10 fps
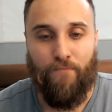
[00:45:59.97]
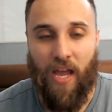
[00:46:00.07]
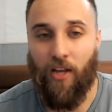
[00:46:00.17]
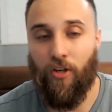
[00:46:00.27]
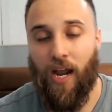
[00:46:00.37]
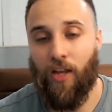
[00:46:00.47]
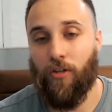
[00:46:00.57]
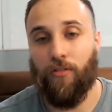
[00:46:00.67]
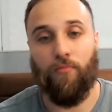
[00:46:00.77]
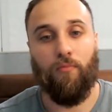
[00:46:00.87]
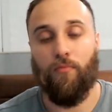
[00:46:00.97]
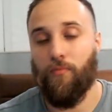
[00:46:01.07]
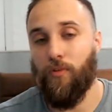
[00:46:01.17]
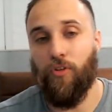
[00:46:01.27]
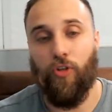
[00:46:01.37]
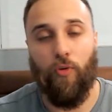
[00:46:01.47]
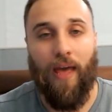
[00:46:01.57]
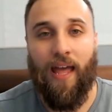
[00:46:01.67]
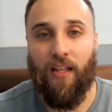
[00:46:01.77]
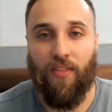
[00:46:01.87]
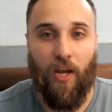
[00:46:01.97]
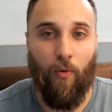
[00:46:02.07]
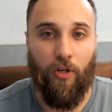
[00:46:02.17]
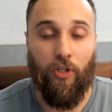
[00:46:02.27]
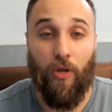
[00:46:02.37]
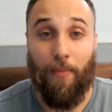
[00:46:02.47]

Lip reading: I could do anything I wanna do.